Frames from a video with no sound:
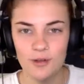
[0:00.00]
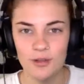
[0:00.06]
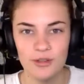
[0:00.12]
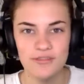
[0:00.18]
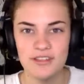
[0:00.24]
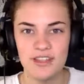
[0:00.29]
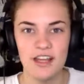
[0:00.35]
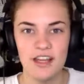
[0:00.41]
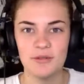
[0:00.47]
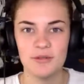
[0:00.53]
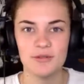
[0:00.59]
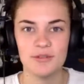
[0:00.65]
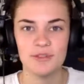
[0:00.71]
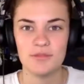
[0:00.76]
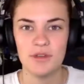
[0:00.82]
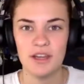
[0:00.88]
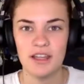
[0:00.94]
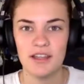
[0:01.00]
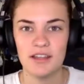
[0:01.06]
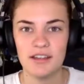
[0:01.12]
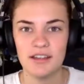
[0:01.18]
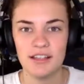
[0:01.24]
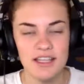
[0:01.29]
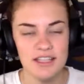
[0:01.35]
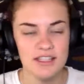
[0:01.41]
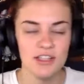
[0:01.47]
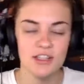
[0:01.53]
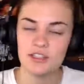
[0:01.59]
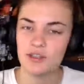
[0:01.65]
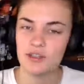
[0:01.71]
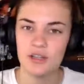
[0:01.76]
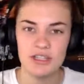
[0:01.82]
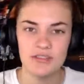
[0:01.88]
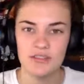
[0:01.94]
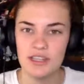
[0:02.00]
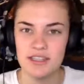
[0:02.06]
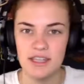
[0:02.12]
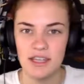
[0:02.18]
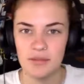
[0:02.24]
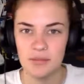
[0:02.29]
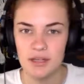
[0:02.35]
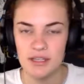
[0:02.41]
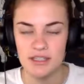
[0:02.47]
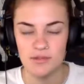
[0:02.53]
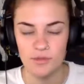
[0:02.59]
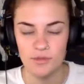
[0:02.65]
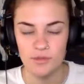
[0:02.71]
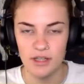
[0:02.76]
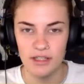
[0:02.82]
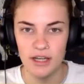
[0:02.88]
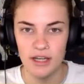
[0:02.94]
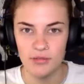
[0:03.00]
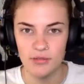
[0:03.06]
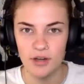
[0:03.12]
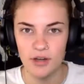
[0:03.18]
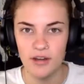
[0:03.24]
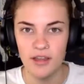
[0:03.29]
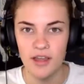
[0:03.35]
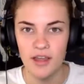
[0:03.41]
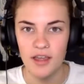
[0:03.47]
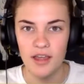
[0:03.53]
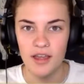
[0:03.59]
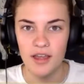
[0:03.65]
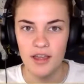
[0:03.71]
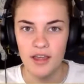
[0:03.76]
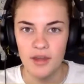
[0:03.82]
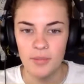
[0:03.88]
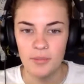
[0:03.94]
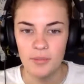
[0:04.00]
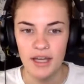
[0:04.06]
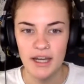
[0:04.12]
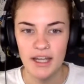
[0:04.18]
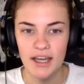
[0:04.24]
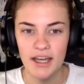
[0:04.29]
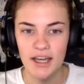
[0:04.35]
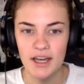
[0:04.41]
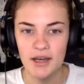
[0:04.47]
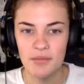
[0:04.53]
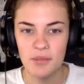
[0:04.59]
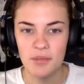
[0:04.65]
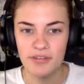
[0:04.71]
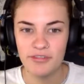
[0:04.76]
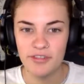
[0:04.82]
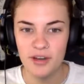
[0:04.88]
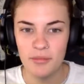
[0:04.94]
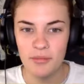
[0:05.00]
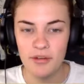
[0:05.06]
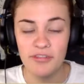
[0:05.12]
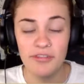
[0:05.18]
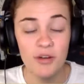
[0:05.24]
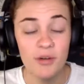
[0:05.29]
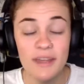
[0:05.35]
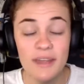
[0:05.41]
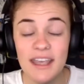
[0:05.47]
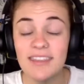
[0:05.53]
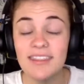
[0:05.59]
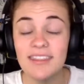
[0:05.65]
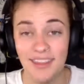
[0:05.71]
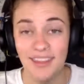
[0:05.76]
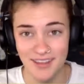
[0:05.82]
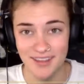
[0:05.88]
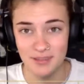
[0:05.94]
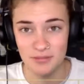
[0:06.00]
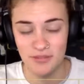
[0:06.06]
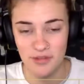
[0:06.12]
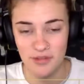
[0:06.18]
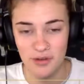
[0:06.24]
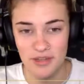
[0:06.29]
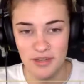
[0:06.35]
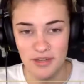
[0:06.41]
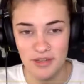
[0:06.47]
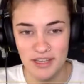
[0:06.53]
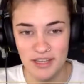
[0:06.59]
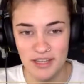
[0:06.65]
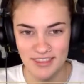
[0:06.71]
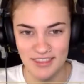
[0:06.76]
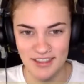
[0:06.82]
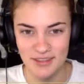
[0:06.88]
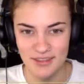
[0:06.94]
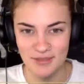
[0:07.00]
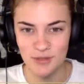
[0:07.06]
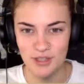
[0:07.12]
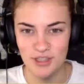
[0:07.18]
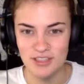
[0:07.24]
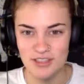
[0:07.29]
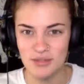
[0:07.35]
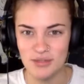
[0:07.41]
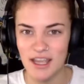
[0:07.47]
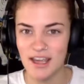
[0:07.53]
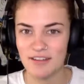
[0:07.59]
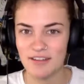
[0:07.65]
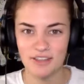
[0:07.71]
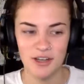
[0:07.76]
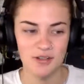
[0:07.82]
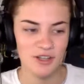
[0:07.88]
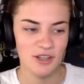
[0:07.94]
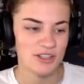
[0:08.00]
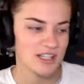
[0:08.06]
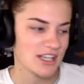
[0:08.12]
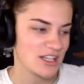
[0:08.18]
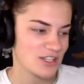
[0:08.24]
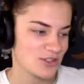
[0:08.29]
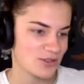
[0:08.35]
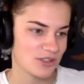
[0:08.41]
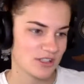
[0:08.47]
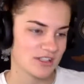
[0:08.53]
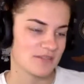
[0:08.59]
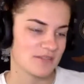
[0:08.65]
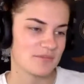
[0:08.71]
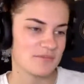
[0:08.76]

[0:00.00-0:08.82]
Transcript: of Star Wars. Claire's going to join us for that segment as well later on. But before we get there, what else do we have going on today, Jordan?